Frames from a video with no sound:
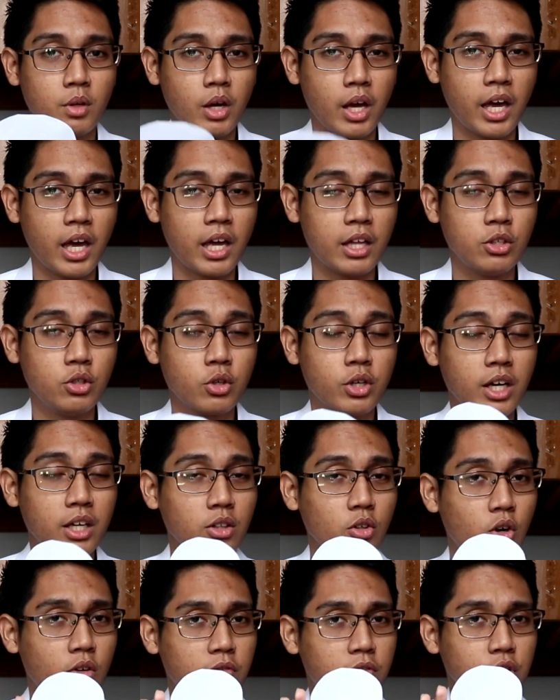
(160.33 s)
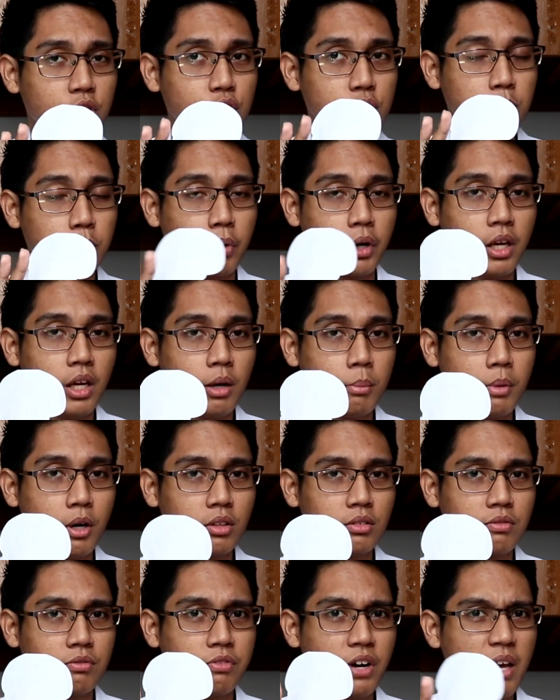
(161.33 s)
And you can overspray
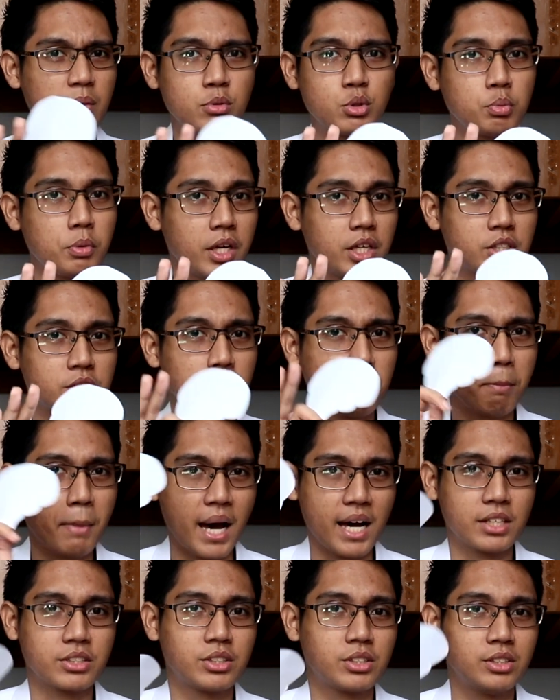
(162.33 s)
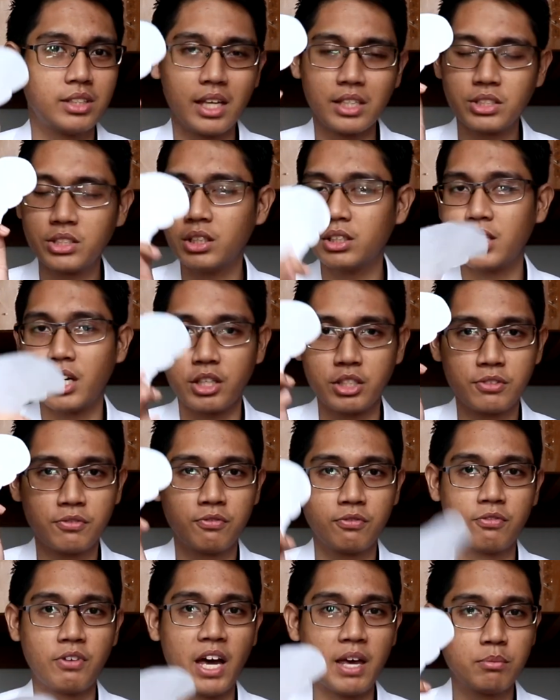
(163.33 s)
about 5 sprays max. That's it guys,
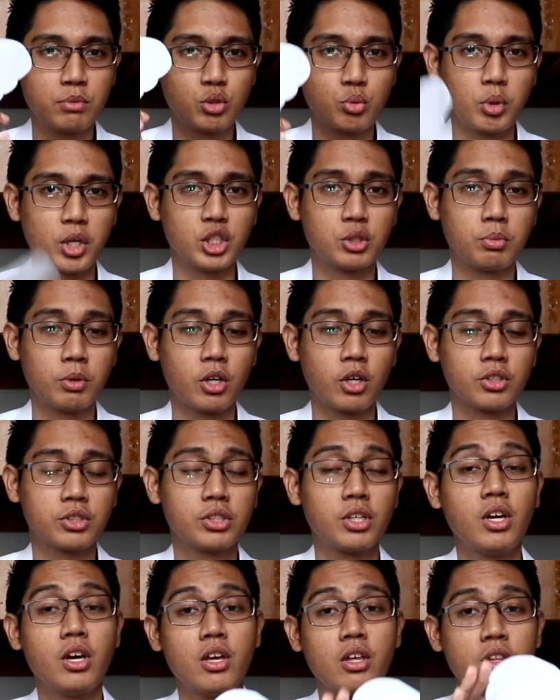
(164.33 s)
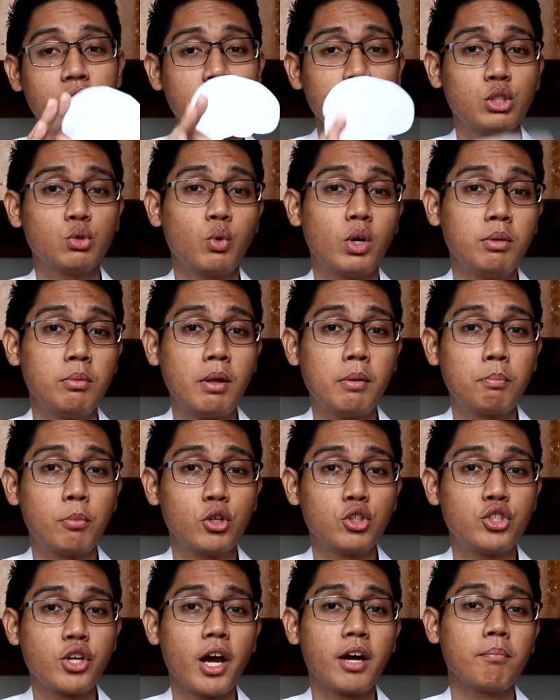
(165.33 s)
5 sprays, because this one will
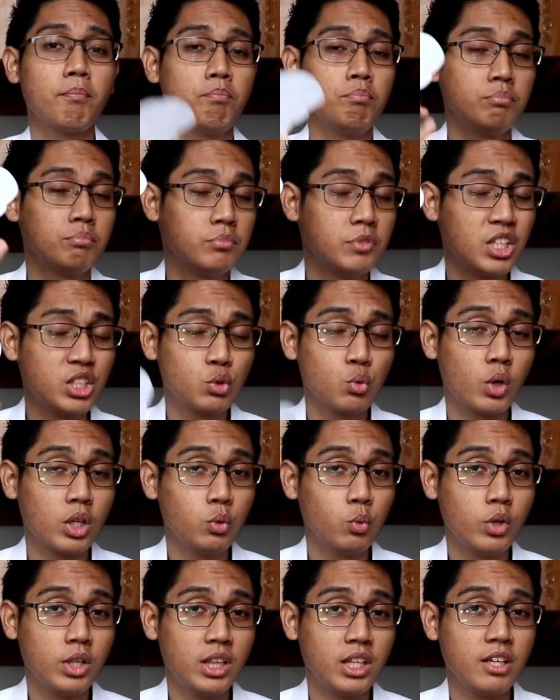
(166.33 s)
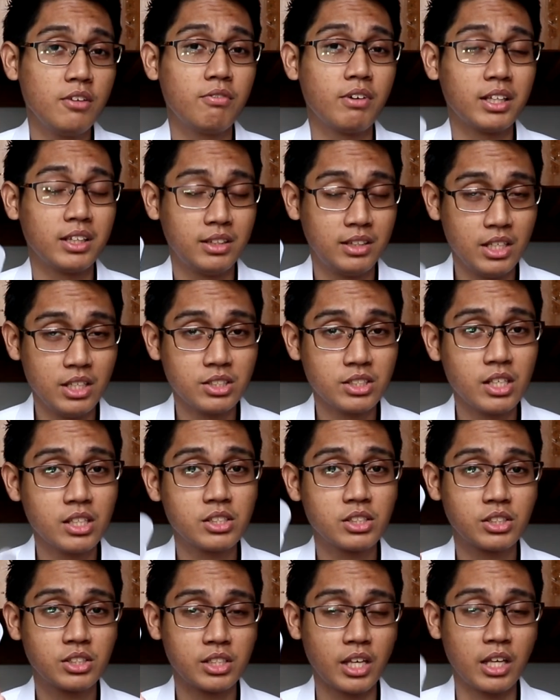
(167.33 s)
project, this one will leave a decent
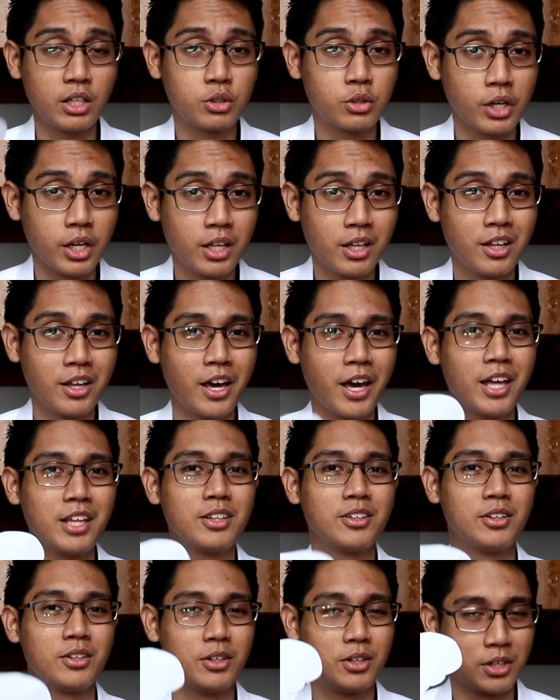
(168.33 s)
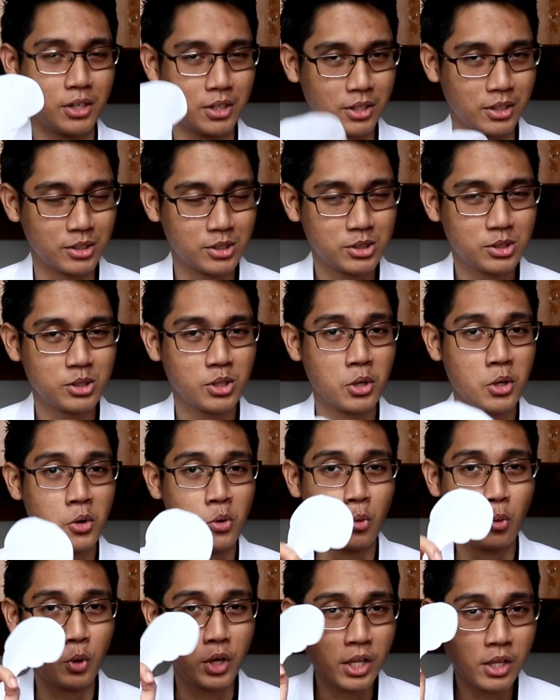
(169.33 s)
scent trail, and girls
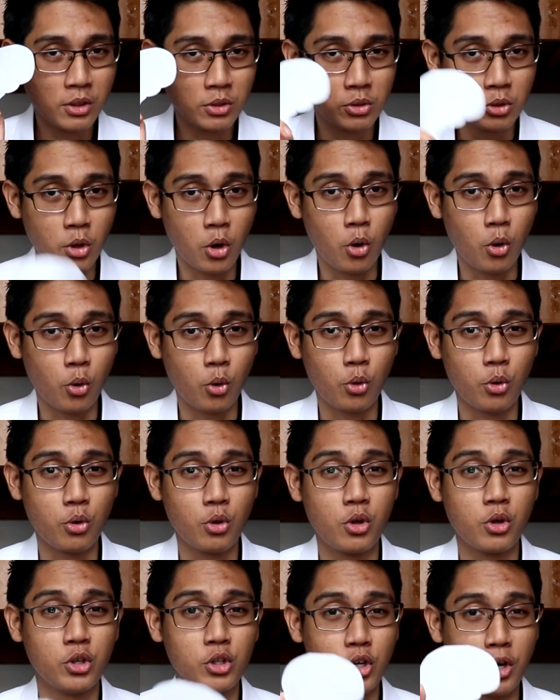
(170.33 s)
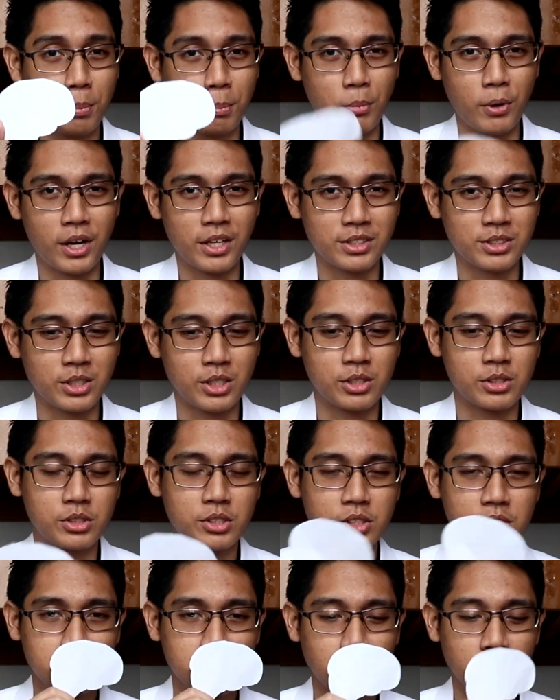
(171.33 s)
will know your
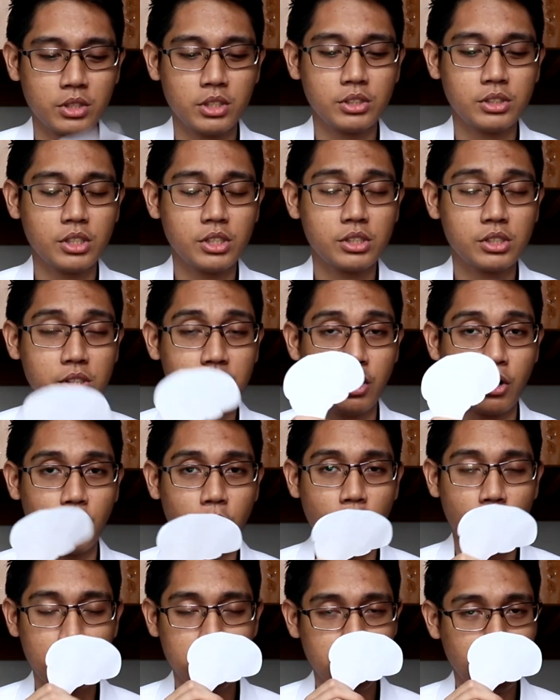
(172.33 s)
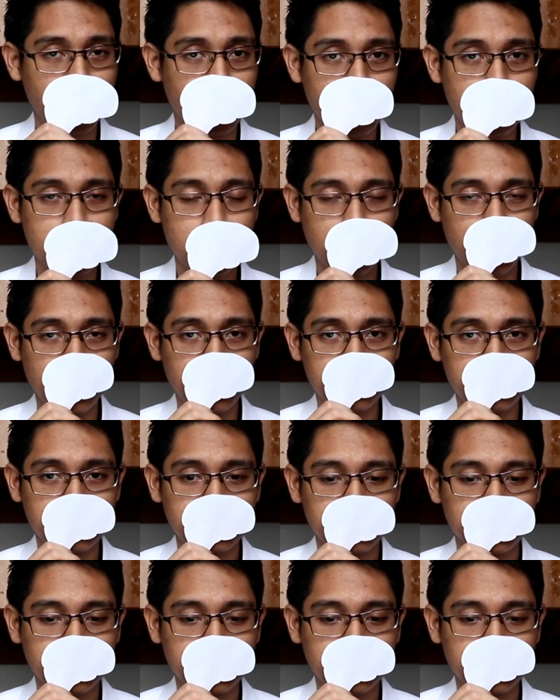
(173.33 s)
presence. So this is Dior Homme, the original.